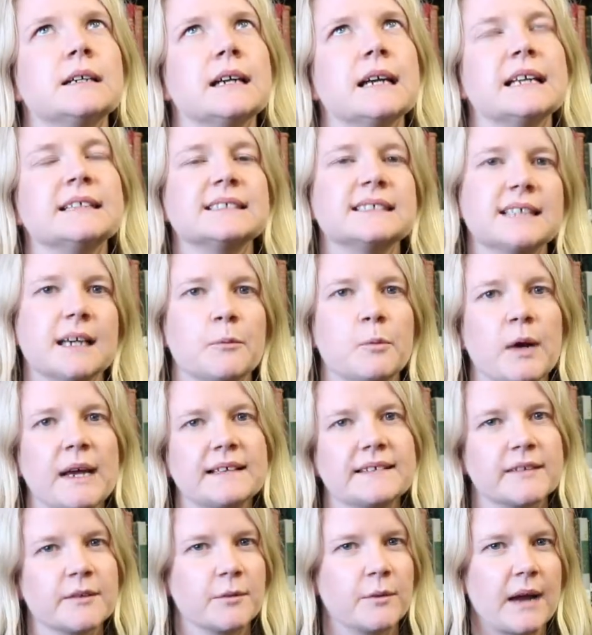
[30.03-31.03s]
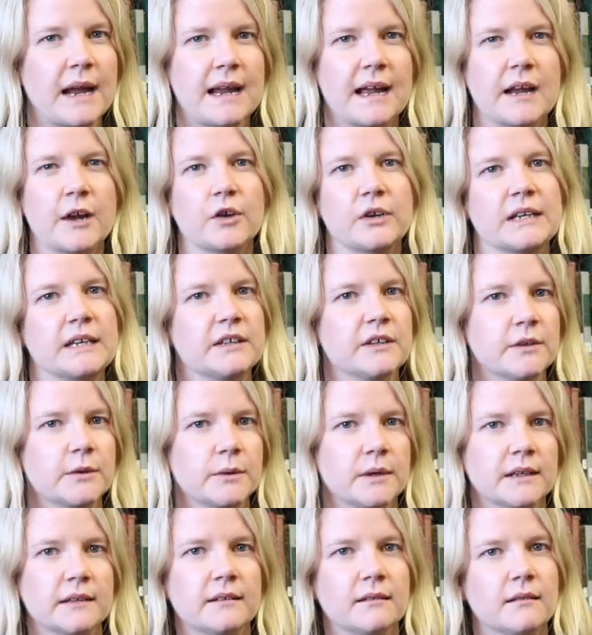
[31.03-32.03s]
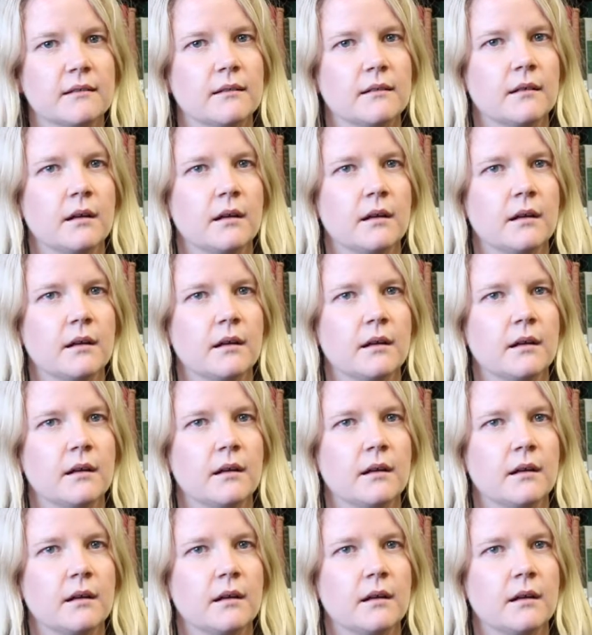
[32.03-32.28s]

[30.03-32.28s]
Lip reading: In some ways the way I got into it